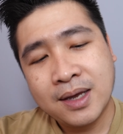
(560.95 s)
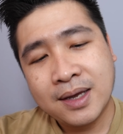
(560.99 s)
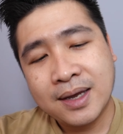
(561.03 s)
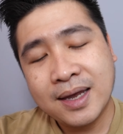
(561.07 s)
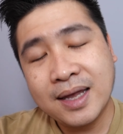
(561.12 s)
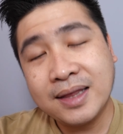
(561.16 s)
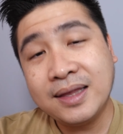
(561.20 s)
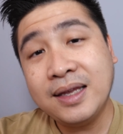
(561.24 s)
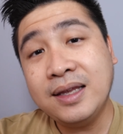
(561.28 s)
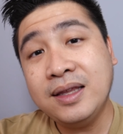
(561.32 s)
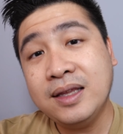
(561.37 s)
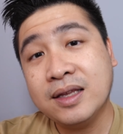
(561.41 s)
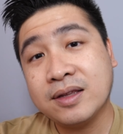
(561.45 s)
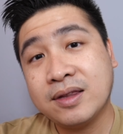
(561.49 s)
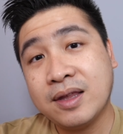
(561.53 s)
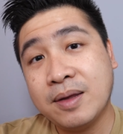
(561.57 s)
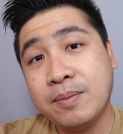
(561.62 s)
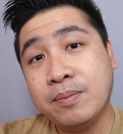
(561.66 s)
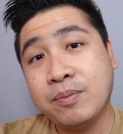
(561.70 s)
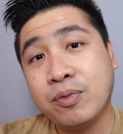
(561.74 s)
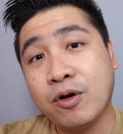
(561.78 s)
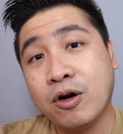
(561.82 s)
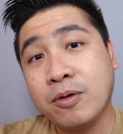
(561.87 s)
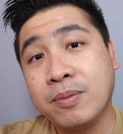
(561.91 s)
getting the
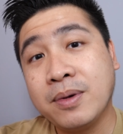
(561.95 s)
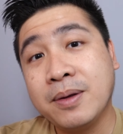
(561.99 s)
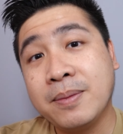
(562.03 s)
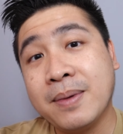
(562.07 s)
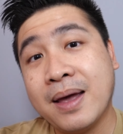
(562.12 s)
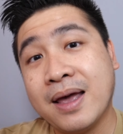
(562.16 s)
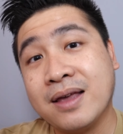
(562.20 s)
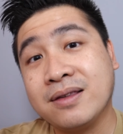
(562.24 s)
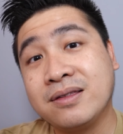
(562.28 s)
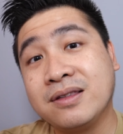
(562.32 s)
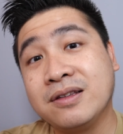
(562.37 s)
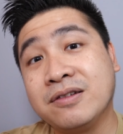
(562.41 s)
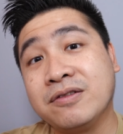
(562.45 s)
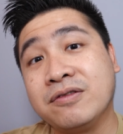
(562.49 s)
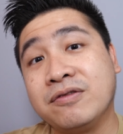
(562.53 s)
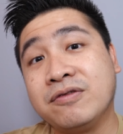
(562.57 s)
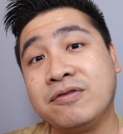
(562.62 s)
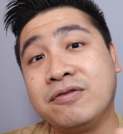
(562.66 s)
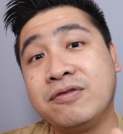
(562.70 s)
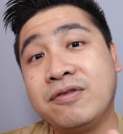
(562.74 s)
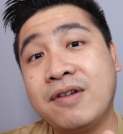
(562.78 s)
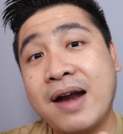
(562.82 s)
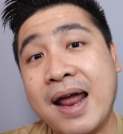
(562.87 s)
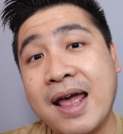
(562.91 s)
same problem as the
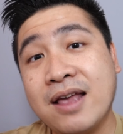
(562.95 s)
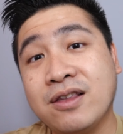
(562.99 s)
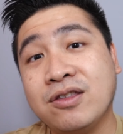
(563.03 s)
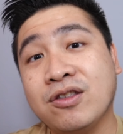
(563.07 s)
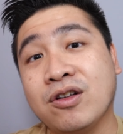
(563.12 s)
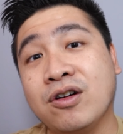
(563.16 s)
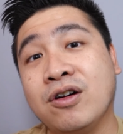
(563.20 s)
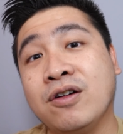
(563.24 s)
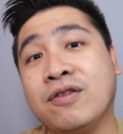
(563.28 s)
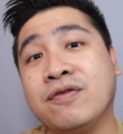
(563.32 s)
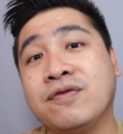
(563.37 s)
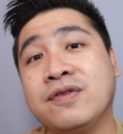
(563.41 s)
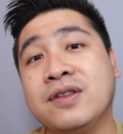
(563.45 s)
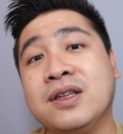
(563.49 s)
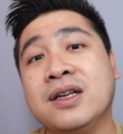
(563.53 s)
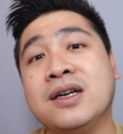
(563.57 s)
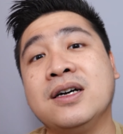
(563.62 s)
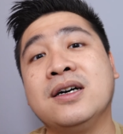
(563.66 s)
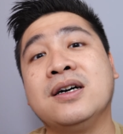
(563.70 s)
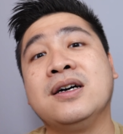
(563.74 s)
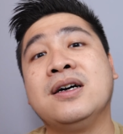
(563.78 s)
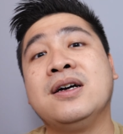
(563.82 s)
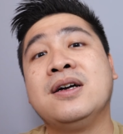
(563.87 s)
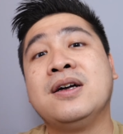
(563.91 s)
rest of
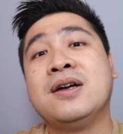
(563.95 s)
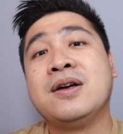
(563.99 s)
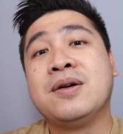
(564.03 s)
the